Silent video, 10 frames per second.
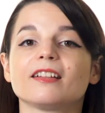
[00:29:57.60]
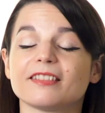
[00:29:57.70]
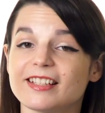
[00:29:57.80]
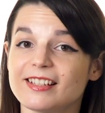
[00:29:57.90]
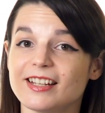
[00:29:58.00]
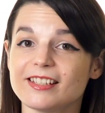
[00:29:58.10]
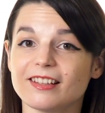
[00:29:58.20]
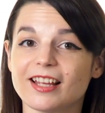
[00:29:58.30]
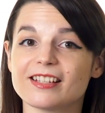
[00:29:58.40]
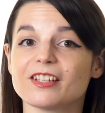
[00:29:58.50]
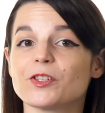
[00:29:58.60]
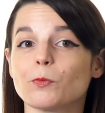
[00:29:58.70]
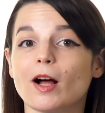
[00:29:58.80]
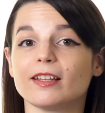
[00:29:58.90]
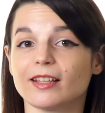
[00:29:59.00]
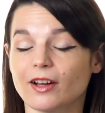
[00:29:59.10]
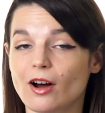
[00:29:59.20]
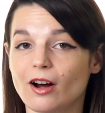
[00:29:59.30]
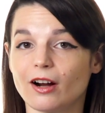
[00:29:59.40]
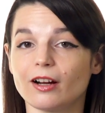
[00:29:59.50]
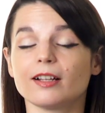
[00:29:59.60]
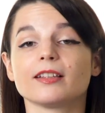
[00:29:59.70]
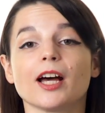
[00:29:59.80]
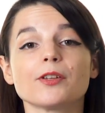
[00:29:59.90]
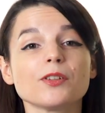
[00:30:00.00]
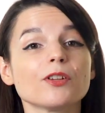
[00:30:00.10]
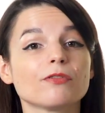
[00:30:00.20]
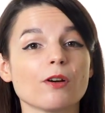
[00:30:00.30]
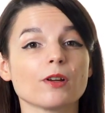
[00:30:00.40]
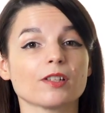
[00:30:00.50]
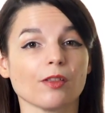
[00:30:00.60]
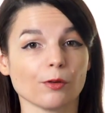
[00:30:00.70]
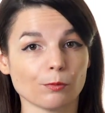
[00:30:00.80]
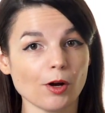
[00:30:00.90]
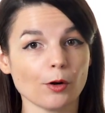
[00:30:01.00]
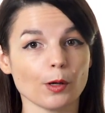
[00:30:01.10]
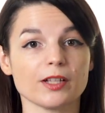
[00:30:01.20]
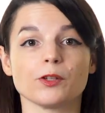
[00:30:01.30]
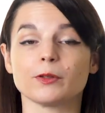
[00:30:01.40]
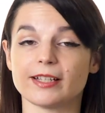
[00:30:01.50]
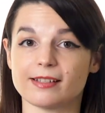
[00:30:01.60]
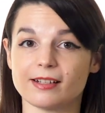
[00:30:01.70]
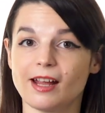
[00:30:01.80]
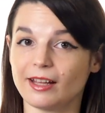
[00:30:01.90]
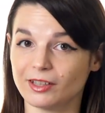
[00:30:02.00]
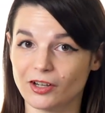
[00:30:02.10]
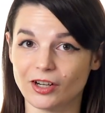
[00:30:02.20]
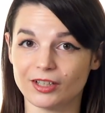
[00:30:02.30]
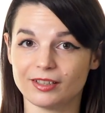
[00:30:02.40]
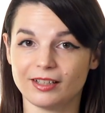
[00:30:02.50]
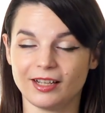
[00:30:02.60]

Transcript: Listening to lessons while in the car allows you to focus on the road as you listen and learn.